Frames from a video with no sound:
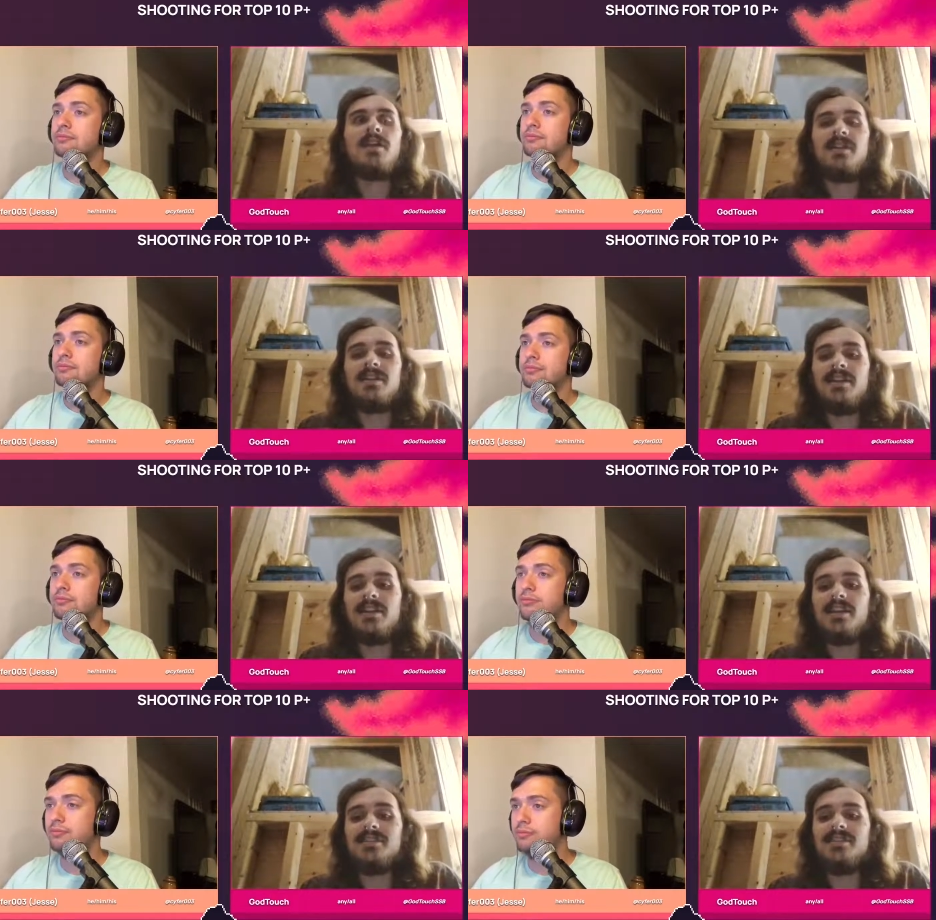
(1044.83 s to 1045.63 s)

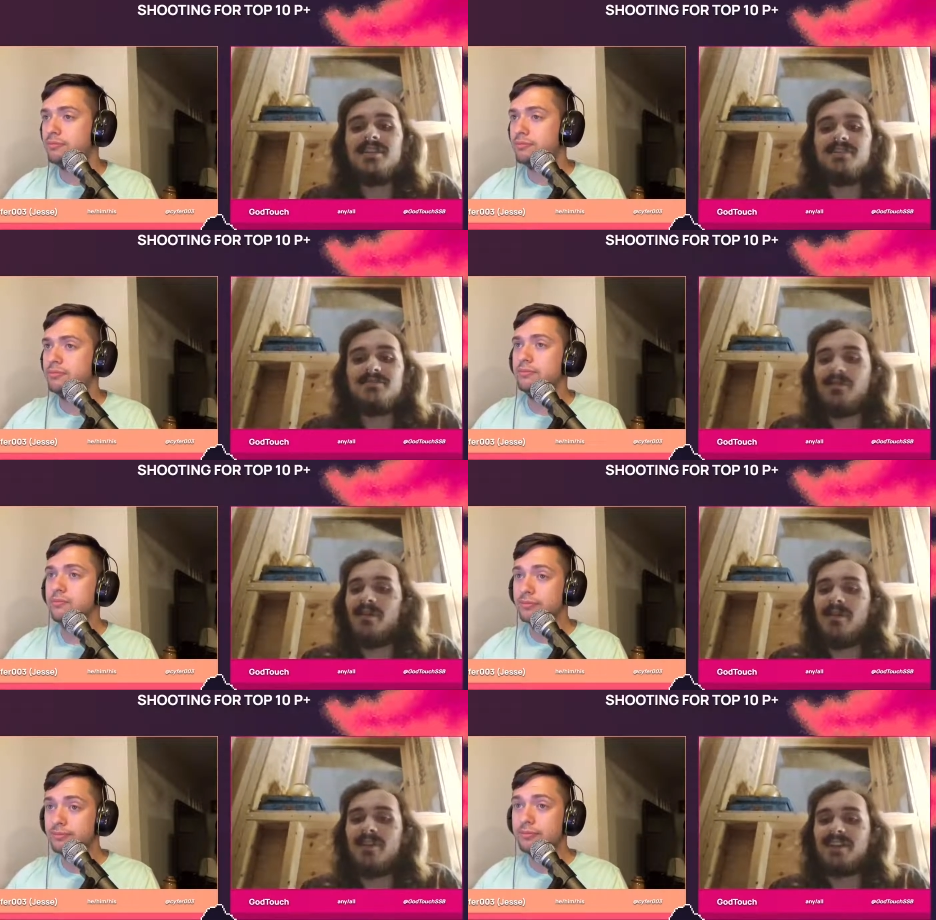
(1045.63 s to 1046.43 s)
Speaker 1: it, it, he's he's
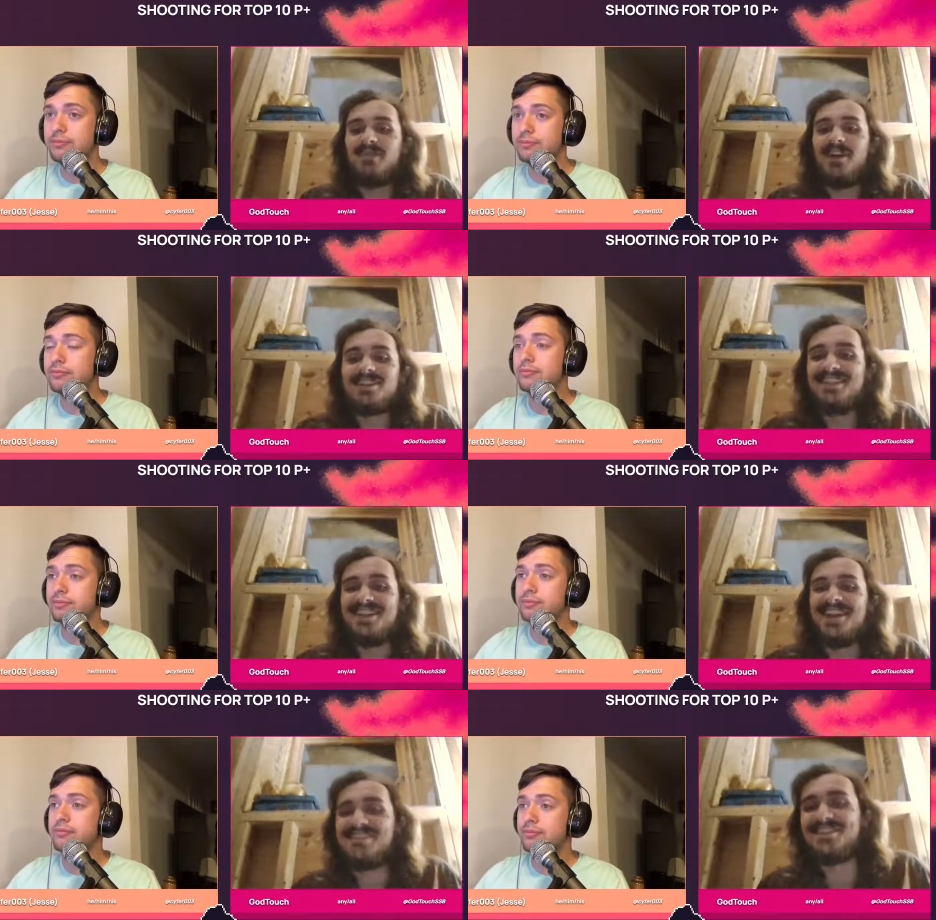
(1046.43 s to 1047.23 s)
one of my best friends, and
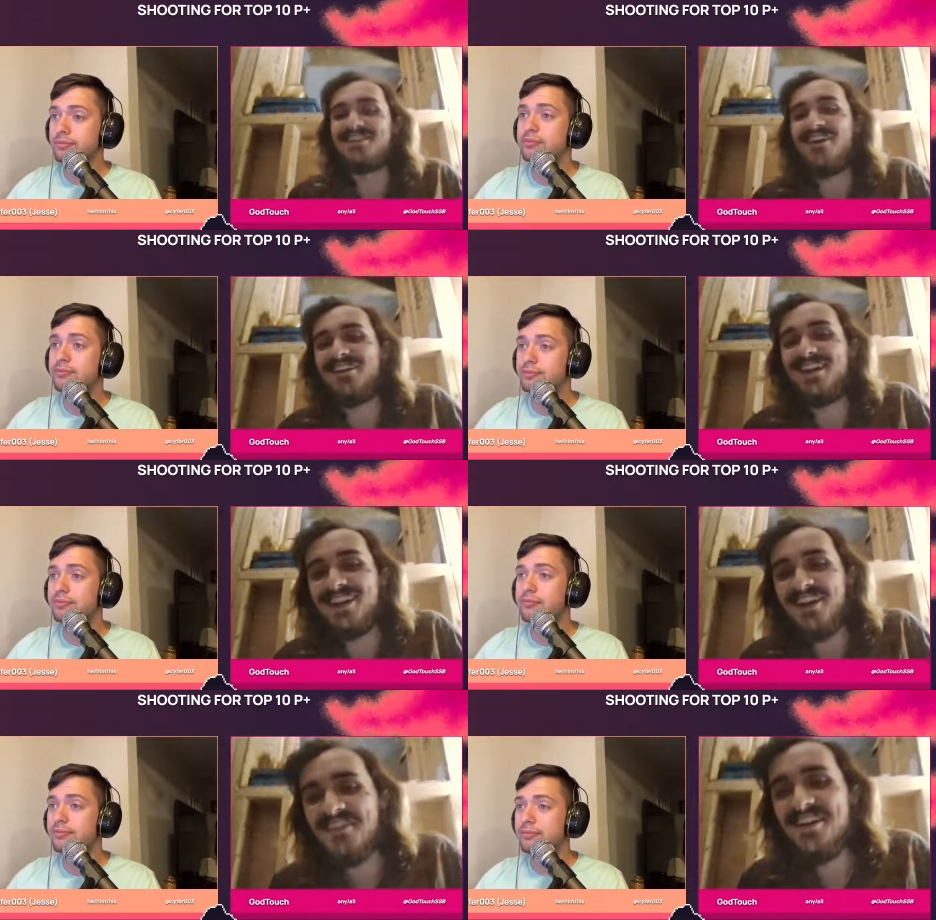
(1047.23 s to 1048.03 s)
he's in an interesting arc
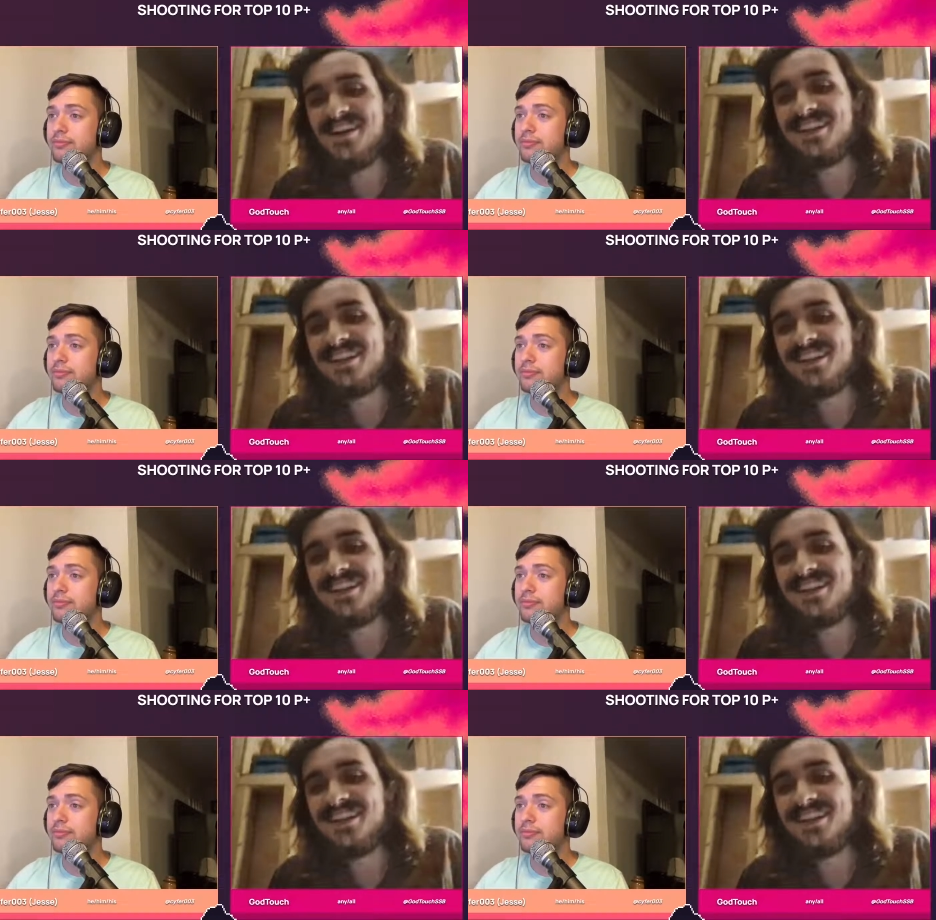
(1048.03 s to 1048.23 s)
right now.